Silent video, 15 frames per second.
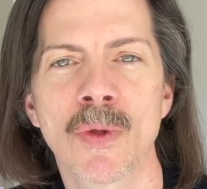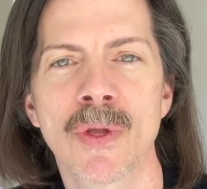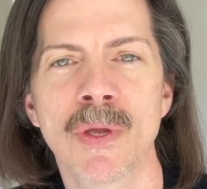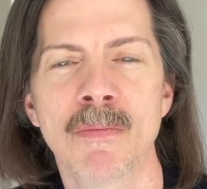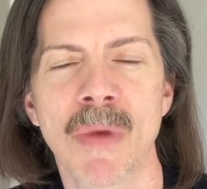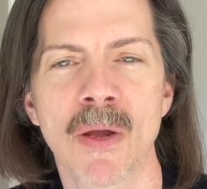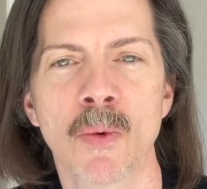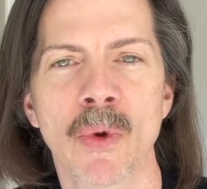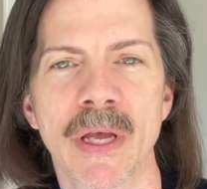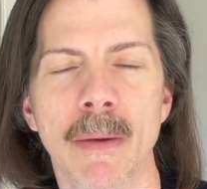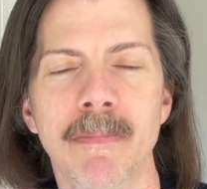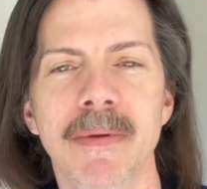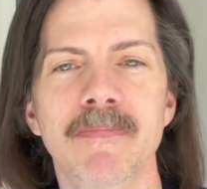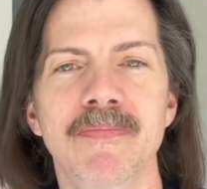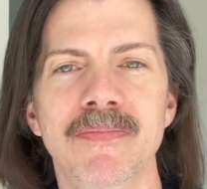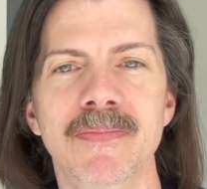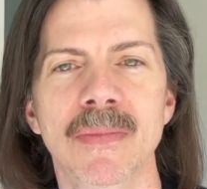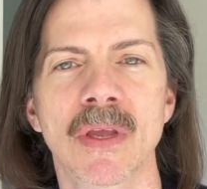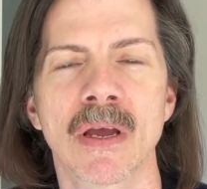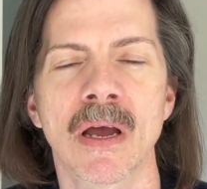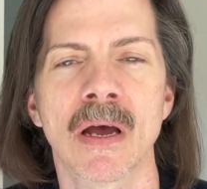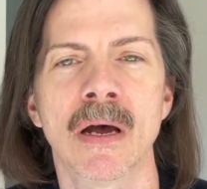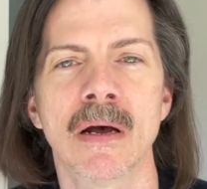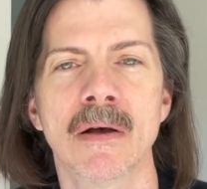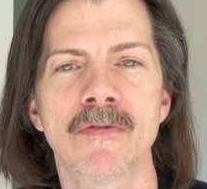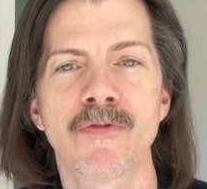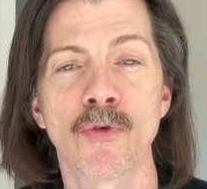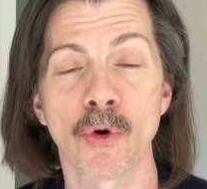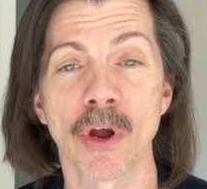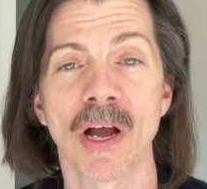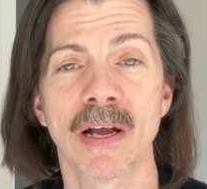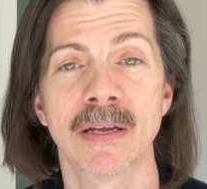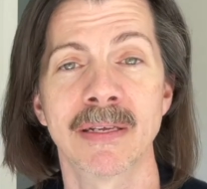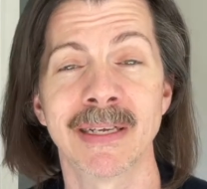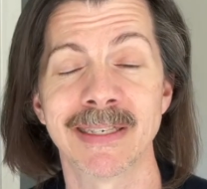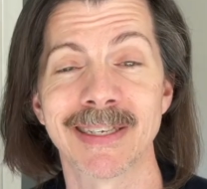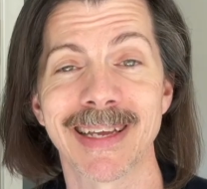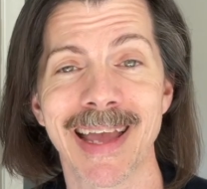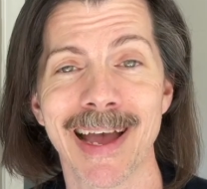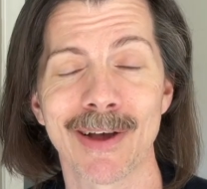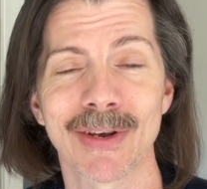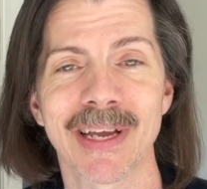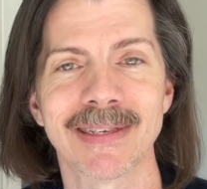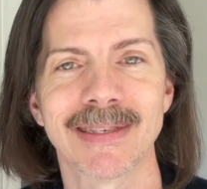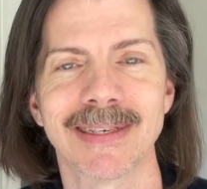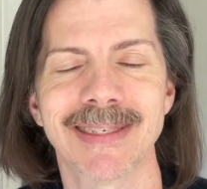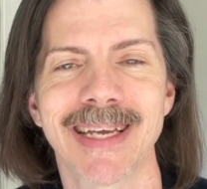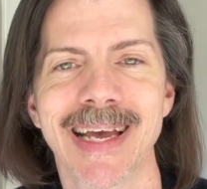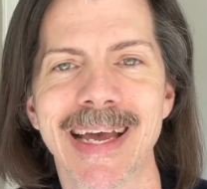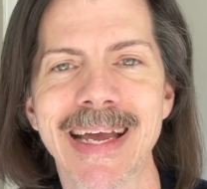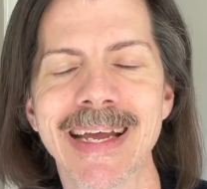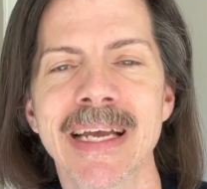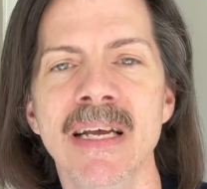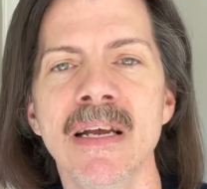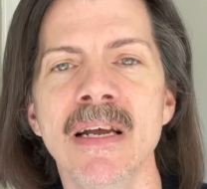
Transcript: in my WIP uh, for it to count as a day.